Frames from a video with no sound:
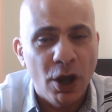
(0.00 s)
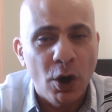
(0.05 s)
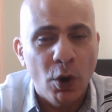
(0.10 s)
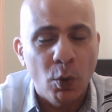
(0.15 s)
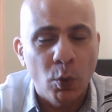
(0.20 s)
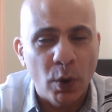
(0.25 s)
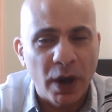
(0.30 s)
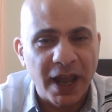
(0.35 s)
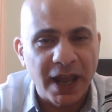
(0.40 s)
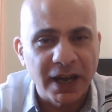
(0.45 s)

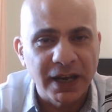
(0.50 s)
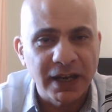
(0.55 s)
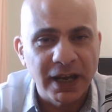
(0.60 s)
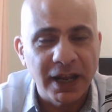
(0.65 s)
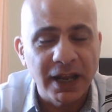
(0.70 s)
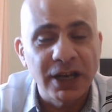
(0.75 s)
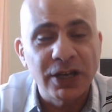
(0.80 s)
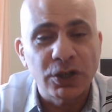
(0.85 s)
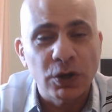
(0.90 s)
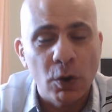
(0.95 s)
when
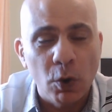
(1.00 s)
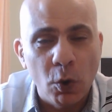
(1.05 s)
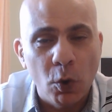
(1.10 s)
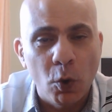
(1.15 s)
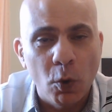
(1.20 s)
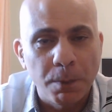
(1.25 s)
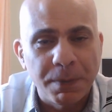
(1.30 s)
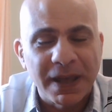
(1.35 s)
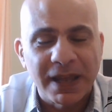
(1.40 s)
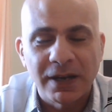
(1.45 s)
it's
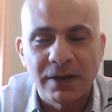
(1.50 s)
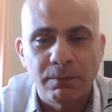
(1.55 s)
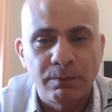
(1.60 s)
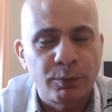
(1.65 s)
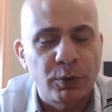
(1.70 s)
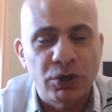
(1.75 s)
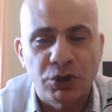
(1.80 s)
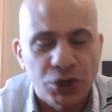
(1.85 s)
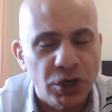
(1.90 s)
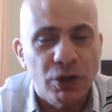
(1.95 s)
all been
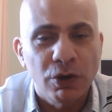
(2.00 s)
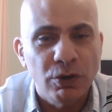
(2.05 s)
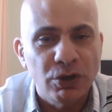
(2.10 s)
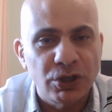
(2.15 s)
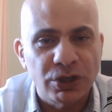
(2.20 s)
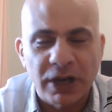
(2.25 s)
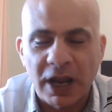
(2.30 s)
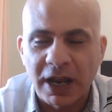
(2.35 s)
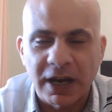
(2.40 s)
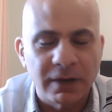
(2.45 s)

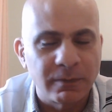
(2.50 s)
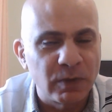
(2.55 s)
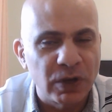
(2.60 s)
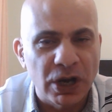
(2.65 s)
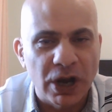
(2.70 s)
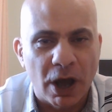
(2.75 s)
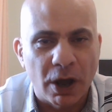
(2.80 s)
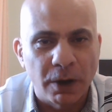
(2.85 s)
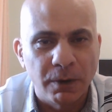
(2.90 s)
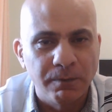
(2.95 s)
produced and,
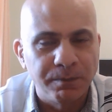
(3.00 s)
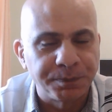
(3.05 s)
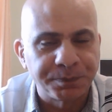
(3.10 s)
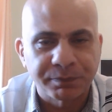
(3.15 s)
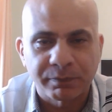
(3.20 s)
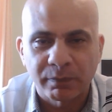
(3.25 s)
you know,